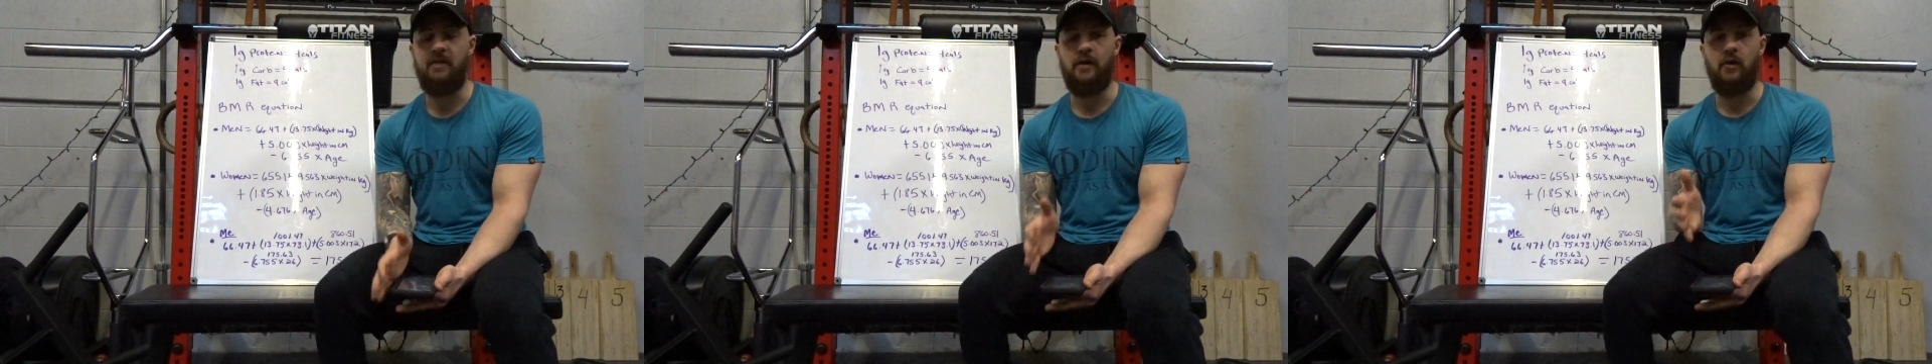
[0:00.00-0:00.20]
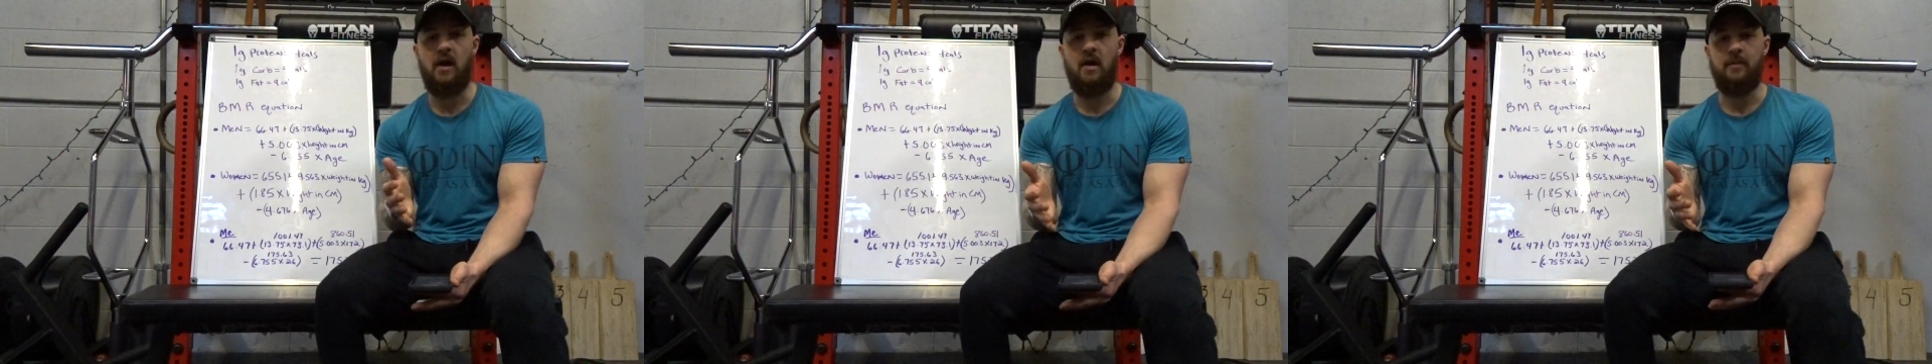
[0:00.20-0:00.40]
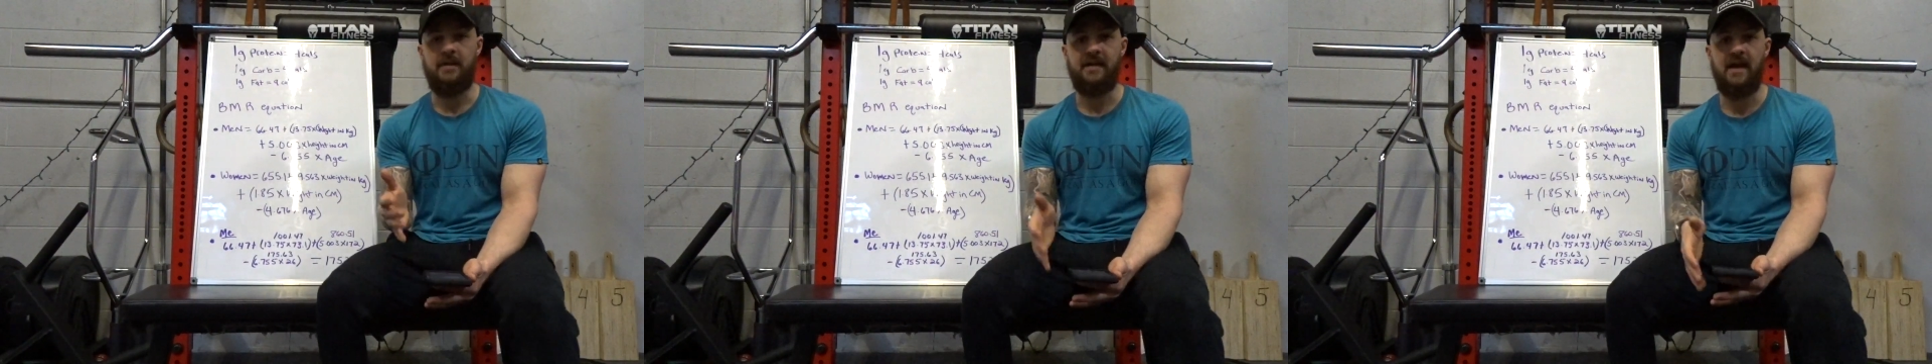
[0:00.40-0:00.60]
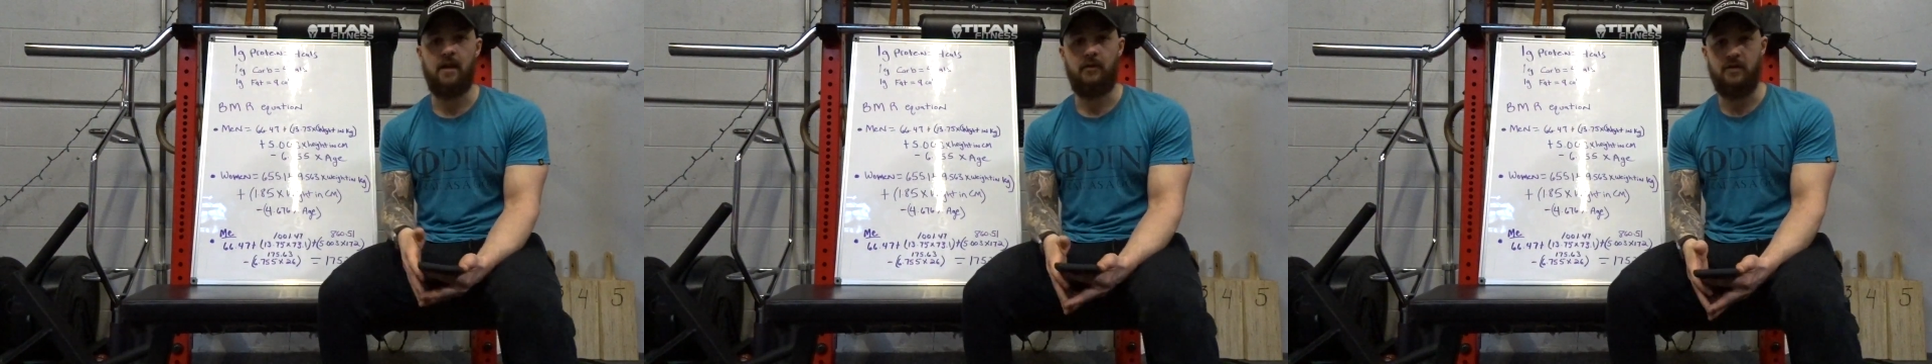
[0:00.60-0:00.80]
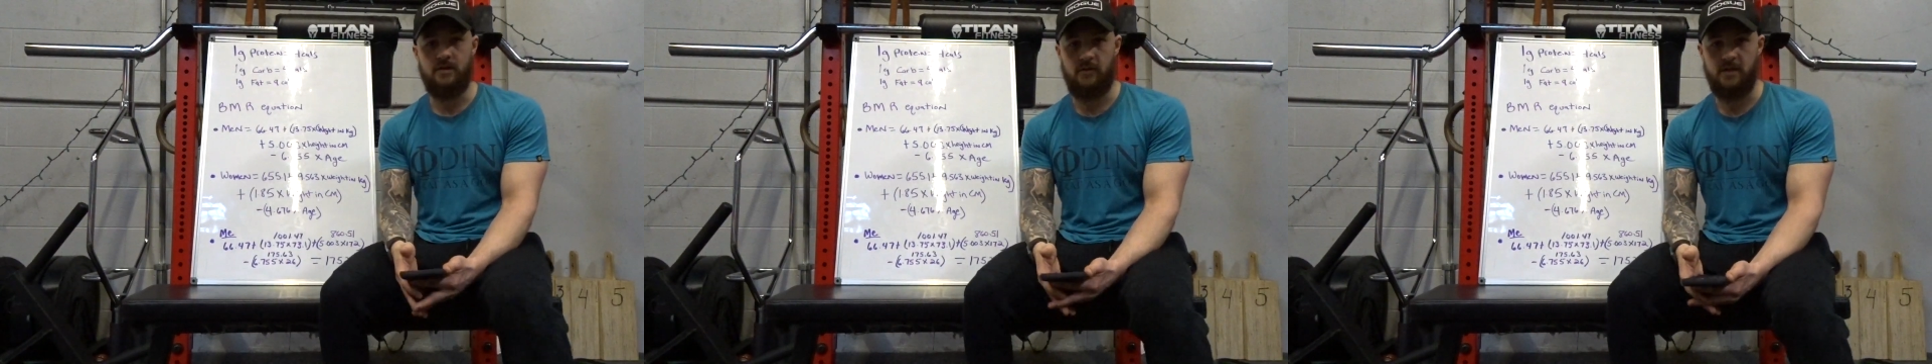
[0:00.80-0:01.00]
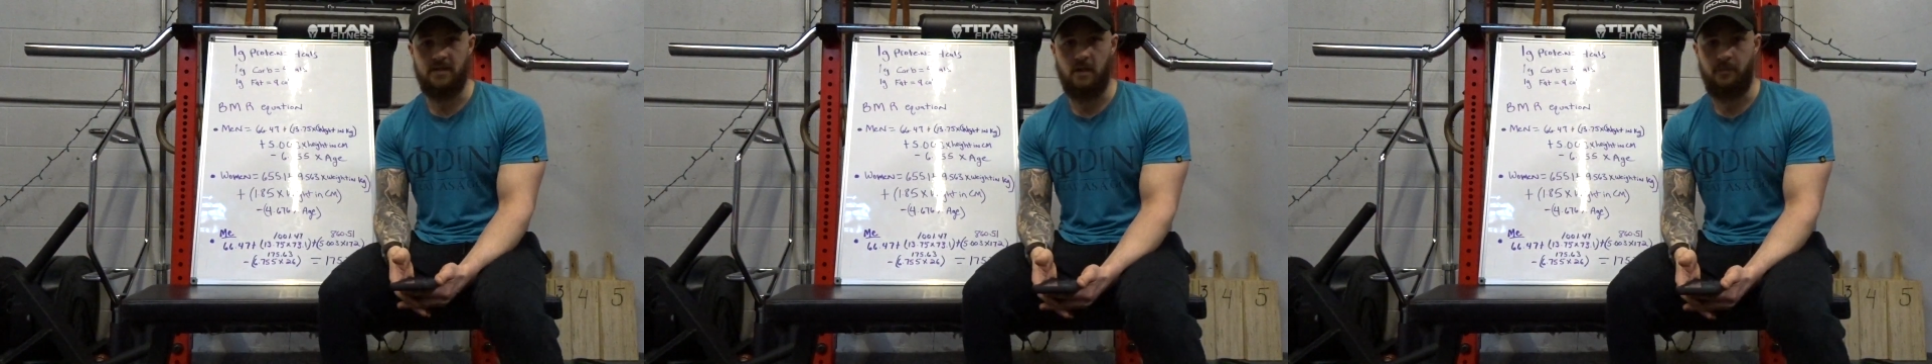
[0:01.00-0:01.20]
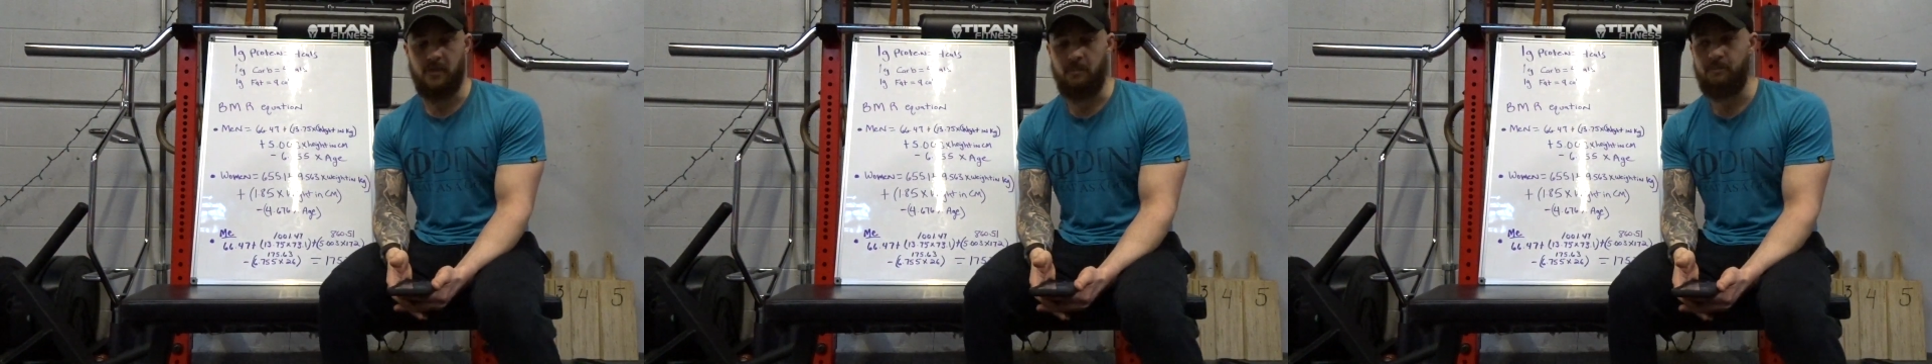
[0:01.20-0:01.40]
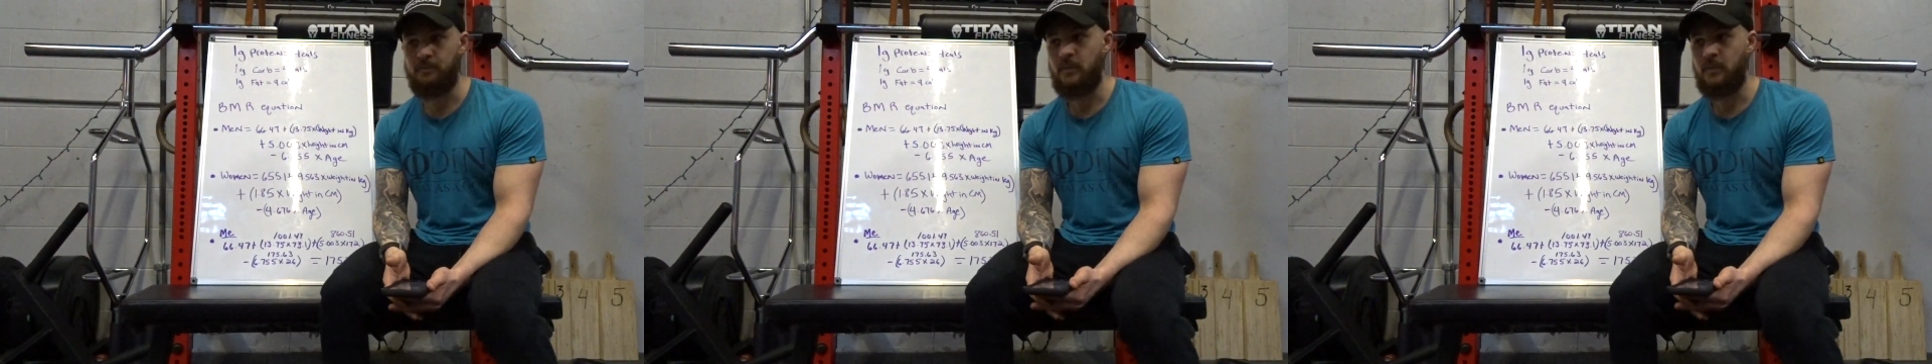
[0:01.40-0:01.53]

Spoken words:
figure out how many calories are in something.